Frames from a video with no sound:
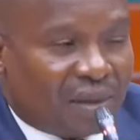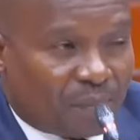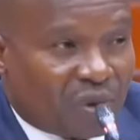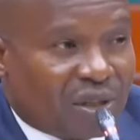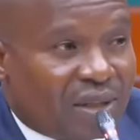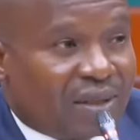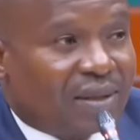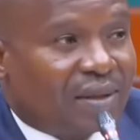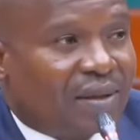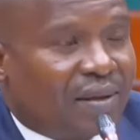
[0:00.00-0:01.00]
the
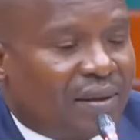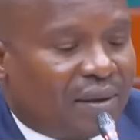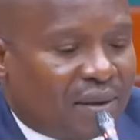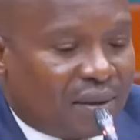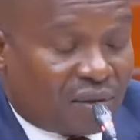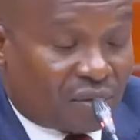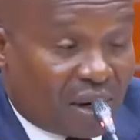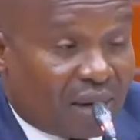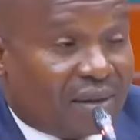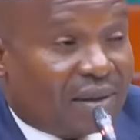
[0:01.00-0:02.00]
police
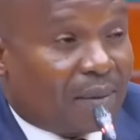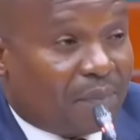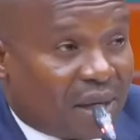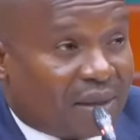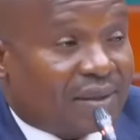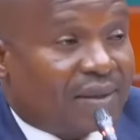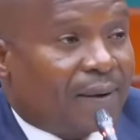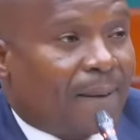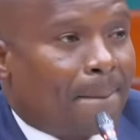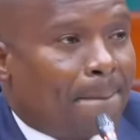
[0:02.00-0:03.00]
tried their
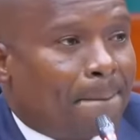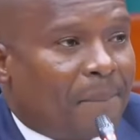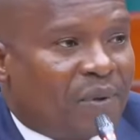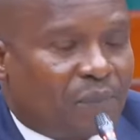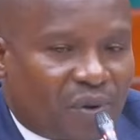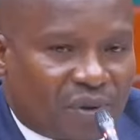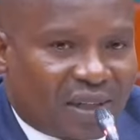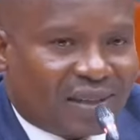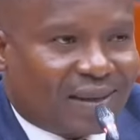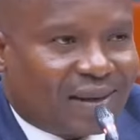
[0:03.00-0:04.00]
best to
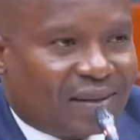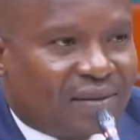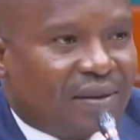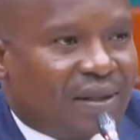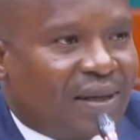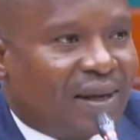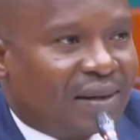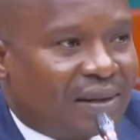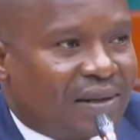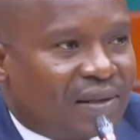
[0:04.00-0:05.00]
protect the country
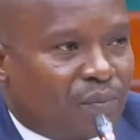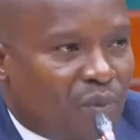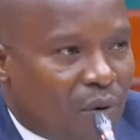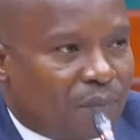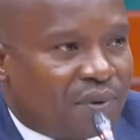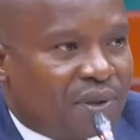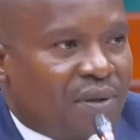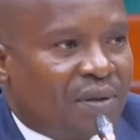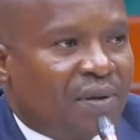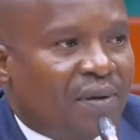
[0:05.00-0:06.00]
against mobs